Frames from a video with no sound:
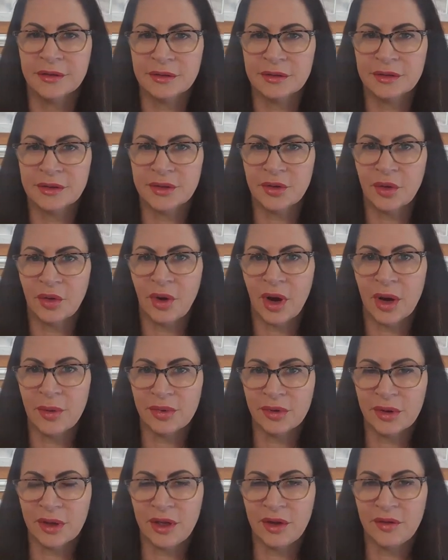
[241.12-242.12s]
So I
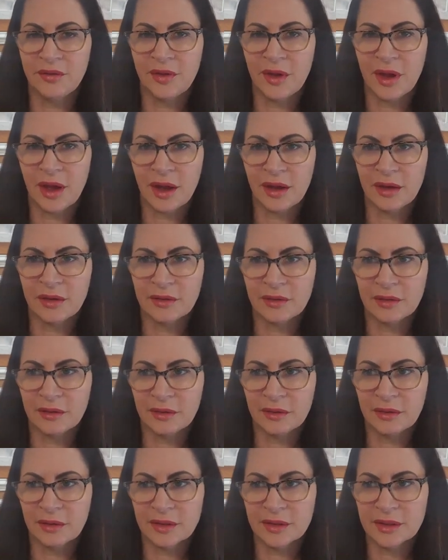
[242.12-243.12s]
believe that
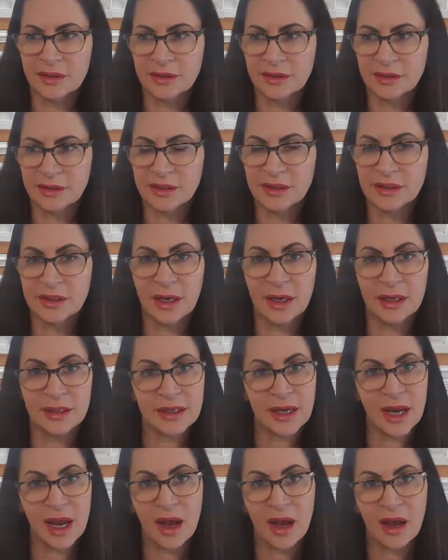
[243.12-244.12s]
this is an
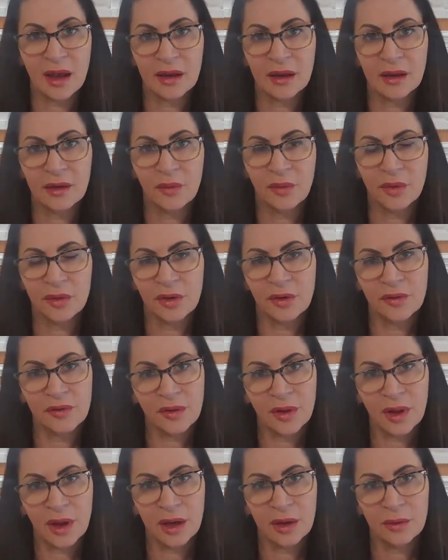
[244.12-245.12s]
attack where they're
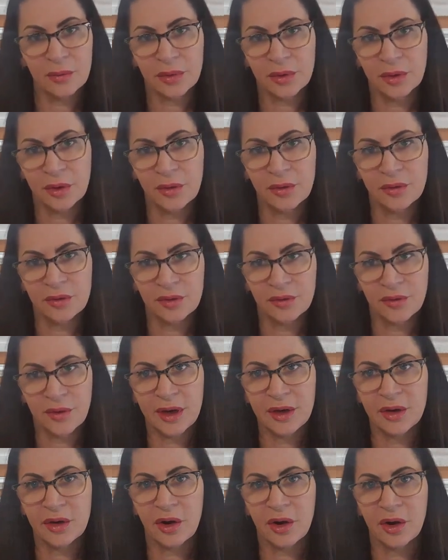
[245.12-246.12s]
flying below the
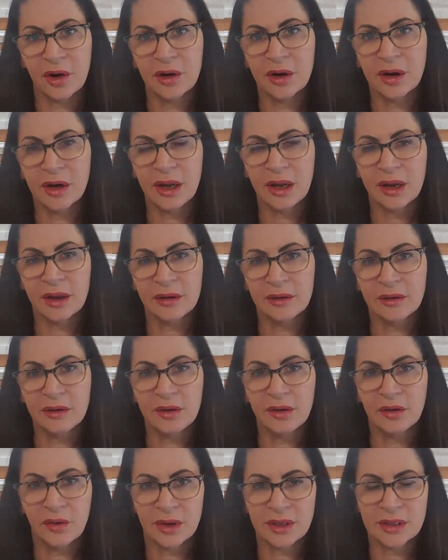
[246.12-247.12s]
radar. And,
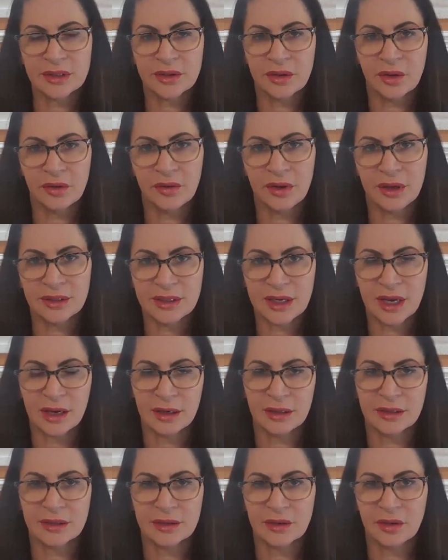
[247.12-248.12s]
I saw the
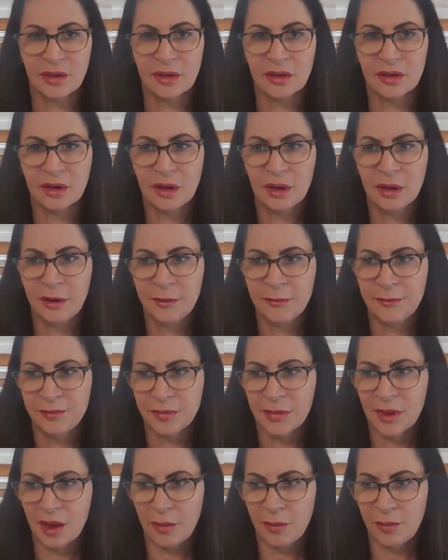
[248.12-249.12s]
attack. I saw
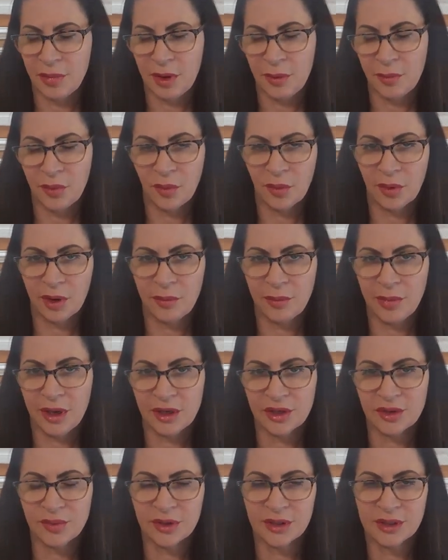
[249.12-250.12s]
people wearing
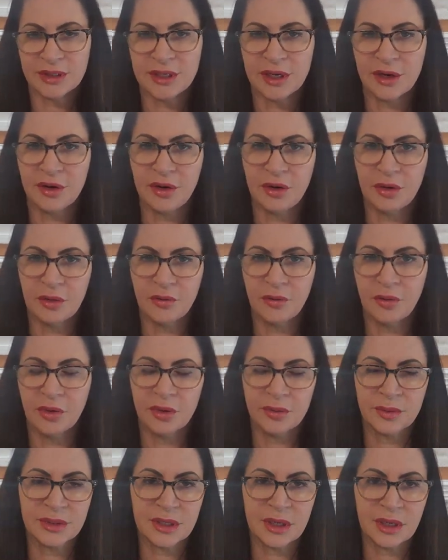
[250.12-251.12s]
beige military
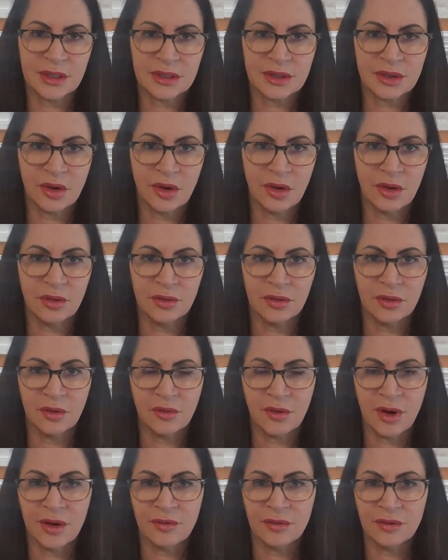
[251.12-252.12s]
uniforms, and I saw the
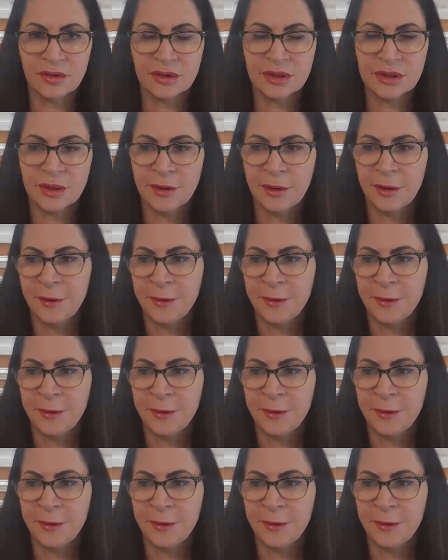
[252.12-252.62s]
rifles.